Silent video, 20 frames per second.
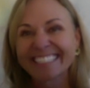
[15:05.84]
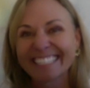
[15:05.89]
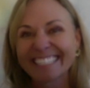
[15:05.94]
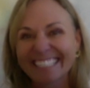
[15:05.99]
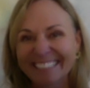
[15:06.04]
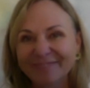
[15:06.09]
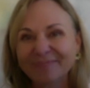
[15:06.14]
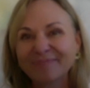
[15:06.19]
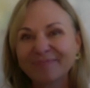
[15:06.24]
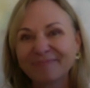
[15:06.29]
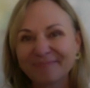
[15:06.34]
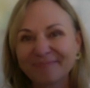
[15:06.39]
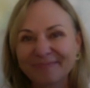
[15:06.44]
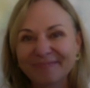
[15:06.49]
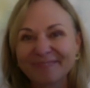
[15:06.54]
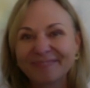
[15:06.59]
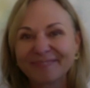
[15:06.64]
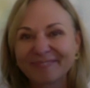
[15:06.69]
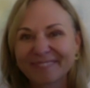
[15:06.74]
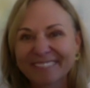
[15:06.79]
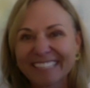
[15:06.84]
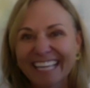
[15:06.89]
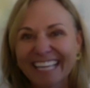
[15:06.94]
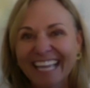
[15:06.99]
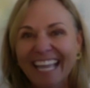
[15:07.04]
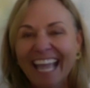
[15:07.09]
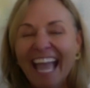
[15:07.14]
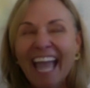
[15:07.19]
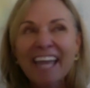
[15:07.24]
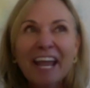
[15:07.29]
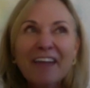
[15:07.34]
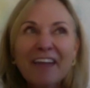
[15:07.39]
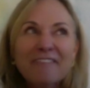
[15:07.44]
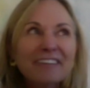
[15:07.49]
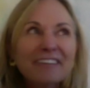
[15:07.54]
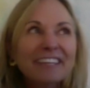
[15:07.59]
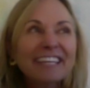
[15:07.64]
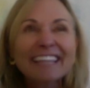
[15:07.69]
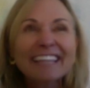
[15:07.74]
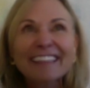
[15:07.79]
Mm-hmm. I
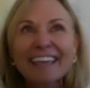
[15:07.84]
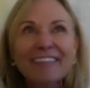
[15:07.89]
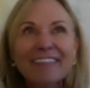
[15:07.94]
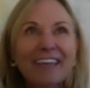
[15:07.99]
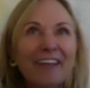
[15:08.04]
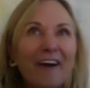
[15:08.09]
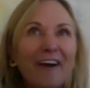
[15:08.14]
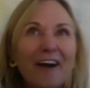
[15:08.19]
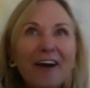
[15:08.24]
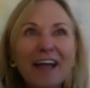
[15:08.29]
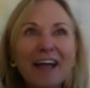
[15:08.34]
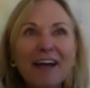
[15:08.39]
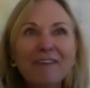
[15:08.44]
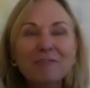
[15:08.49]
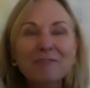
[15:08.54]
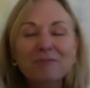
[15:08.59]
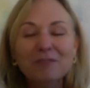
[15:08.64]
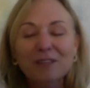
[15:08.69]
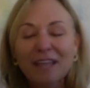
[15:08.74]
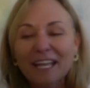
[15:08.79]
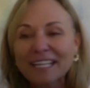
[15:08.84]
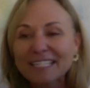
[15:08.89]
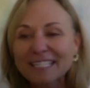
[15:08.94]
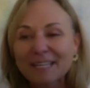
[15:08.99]
really think they all have a place.